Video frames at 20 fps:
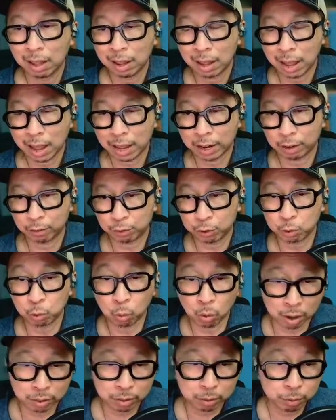And if you
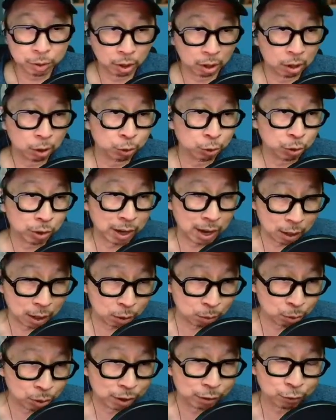want them, they'll also
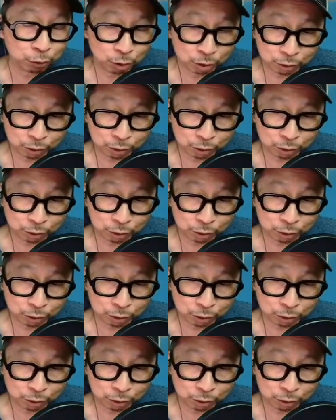calibrate for a